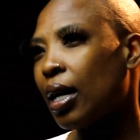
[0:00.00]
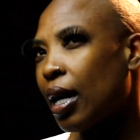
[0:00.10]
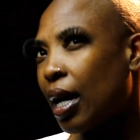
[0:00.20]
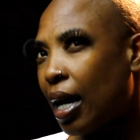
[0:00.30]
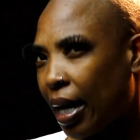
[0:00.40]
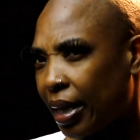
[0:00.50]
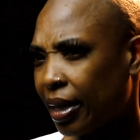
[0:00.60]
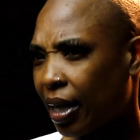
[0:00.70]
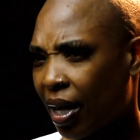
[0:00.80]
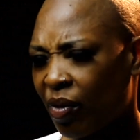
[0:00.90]

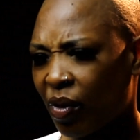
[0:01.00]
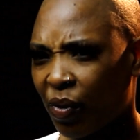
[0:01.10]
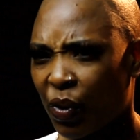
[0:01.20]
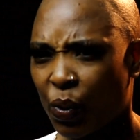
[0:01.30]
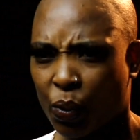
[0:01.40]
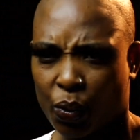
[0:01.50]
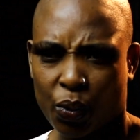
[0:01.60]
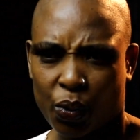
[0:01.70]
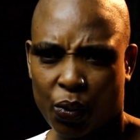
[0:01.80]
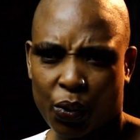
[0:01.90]
hiding half of you
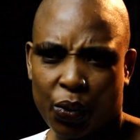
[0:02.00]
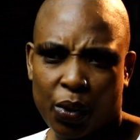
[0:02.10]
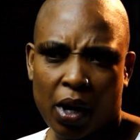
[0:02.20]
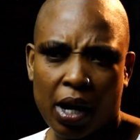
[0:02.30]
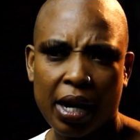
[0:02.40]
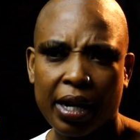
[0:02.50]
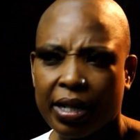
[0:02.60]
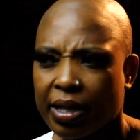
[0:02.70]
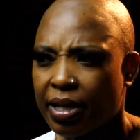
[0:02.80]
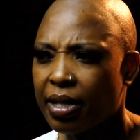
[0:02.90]
who you are,
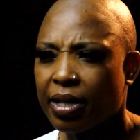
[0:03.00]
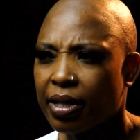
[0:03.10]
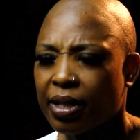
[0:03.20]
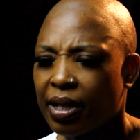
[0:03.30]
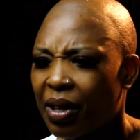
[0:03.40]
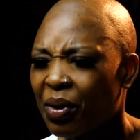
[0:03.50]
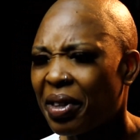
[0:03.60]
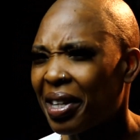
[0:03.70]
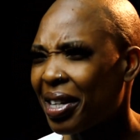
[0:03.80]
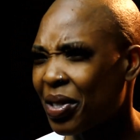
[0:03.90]
I
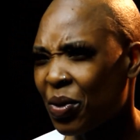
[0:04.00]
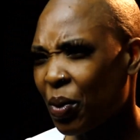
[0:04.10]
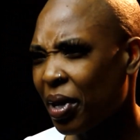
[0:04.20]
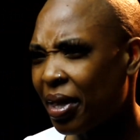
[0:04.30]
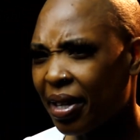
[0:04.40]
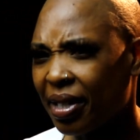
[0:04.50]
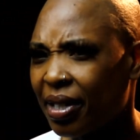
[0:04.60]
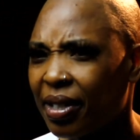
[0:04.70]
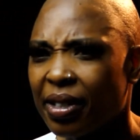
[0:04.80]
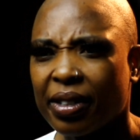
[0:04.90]
don't think it's worth
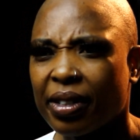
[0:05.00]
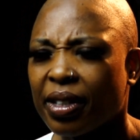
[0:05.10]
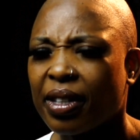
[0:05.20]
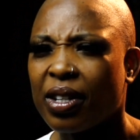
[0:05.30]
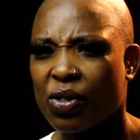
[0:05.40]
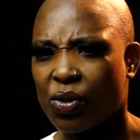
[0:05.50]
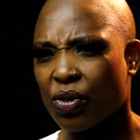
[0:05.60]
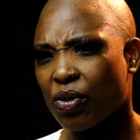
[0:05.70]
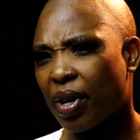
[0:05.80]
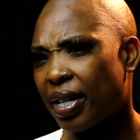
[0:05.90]
it. They should
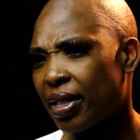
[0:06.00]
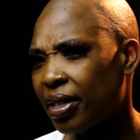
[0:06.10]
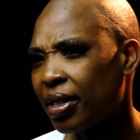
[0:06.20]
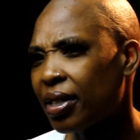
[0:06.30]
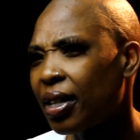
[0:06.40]
try it.